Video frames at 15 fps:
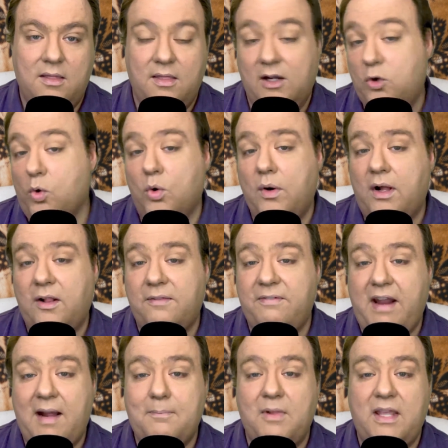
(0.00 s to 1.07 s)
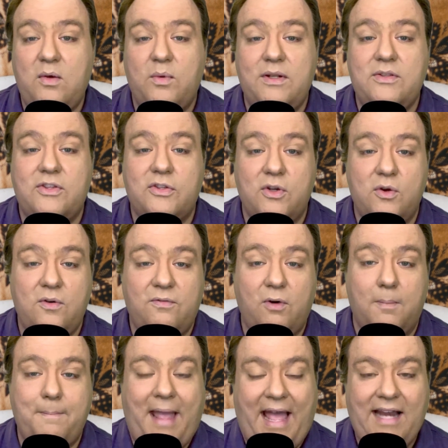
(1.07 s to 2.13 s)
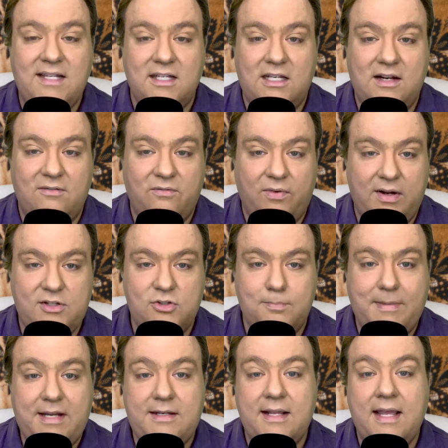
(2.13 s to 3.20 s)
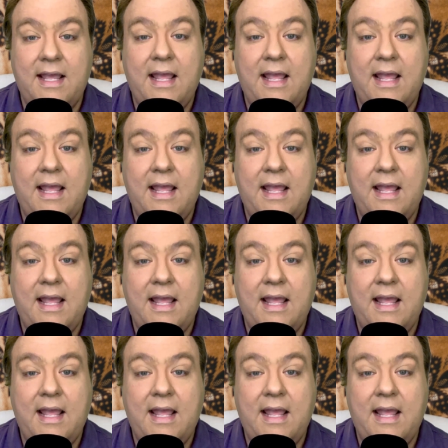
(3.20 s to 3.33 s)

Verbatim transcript: The Gruelle family would sue for patent infringement,